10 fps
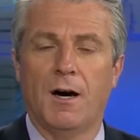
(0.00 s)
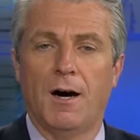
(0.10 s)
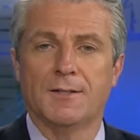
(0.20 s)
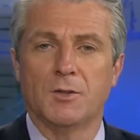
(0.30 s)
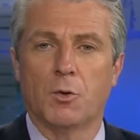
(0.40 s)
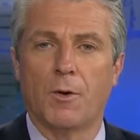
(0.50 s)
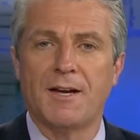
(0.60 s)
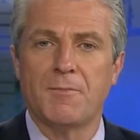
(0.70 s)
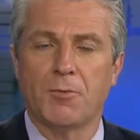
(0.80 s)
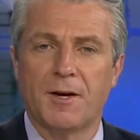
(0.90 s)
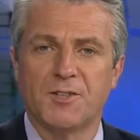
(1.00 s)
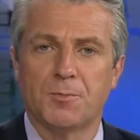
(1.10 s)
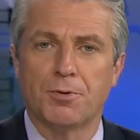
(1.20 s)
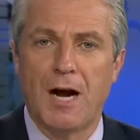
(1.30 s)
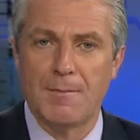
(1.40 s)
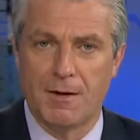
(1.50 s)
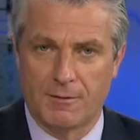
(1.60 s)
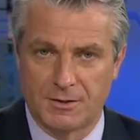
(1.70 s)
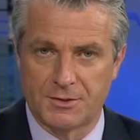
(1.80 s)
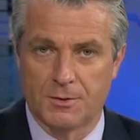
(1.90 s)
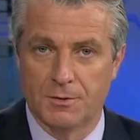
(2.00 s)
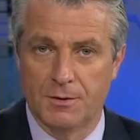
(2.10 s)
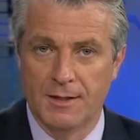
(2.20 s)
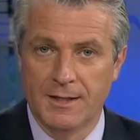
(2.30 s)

on Great Bridge Primary School.